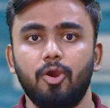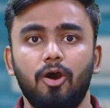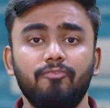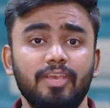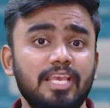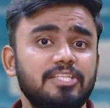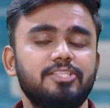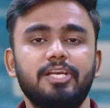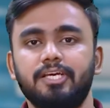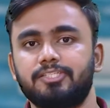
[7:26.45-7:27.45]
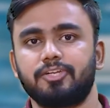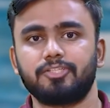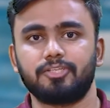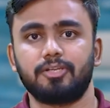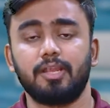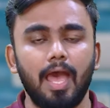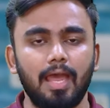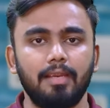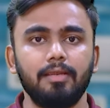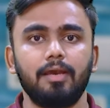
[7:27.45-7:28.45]
of each data structure
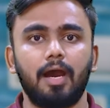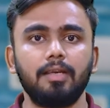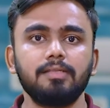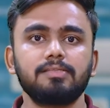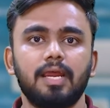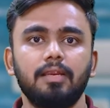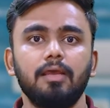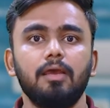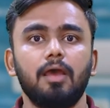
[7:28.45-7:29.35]
and understand